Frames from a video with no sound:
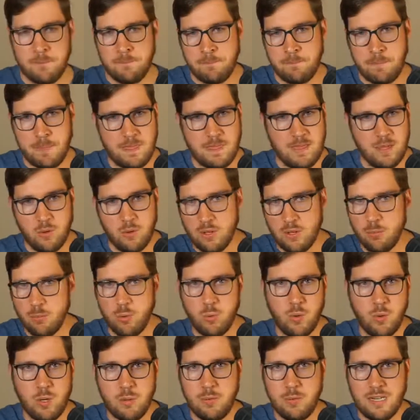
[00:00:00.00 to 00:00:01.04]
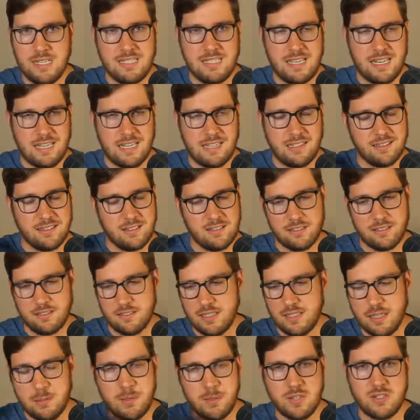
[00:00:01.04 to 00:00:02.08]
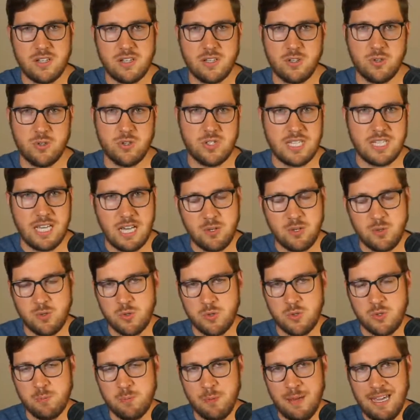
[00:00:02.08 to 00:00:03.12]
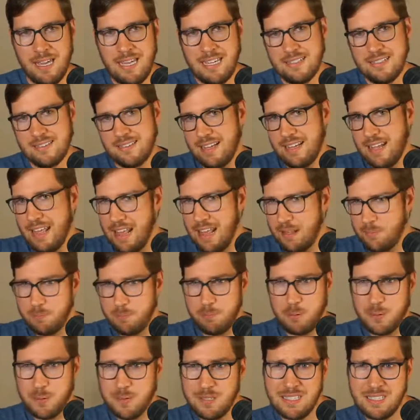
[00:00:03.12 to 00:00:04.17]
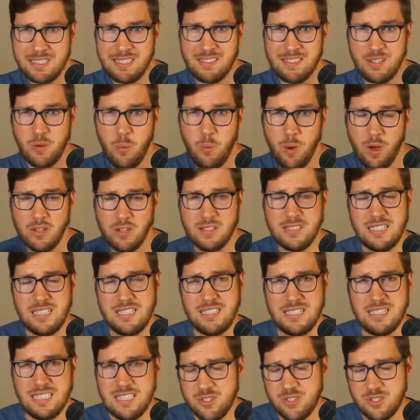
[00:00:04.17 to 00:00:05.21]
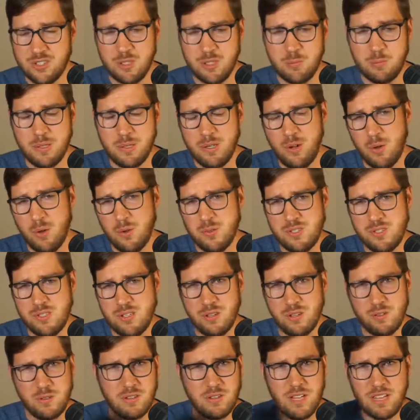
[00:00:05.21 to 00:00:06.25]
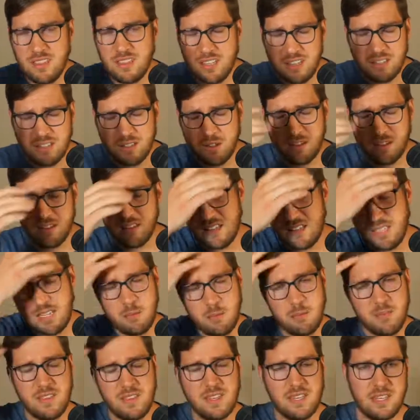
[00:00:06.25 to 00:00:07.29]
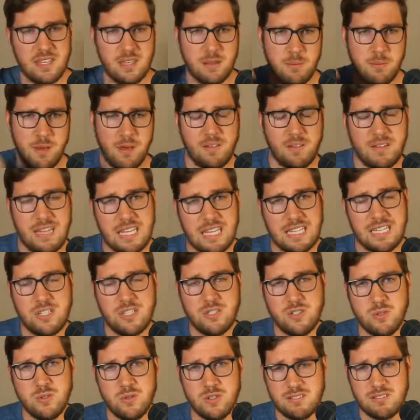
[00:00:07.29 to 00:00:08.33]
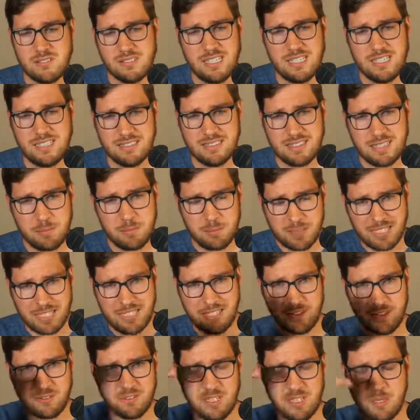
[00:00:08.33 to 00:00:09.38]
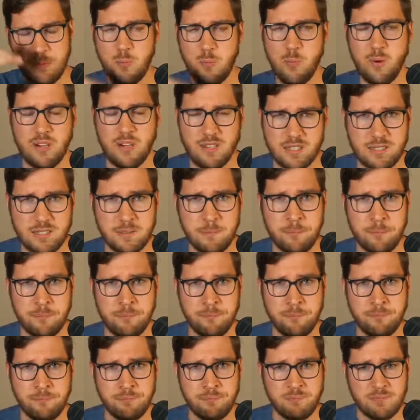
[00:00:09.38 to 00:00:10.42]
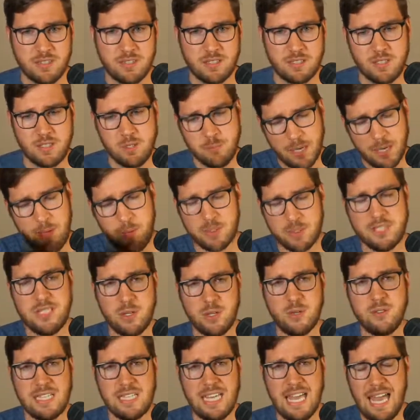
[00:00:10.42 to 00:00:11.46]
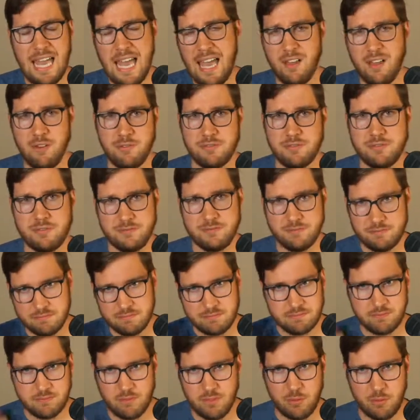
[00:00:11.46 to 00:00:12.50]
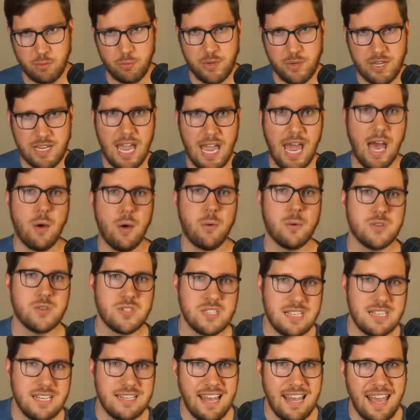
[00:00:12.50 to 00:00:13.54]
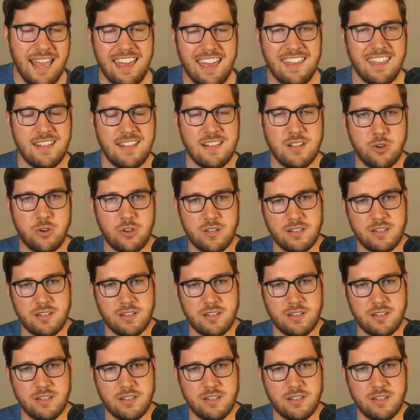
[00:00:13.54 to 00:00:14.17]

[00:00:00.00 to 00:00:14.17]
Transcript: Number one, by setting limits on your schedules, by building quality leisure, but also I think the other thing that I'm thinking about lately too is like limiting your deep work. You might really only have 3 hours in a day that you can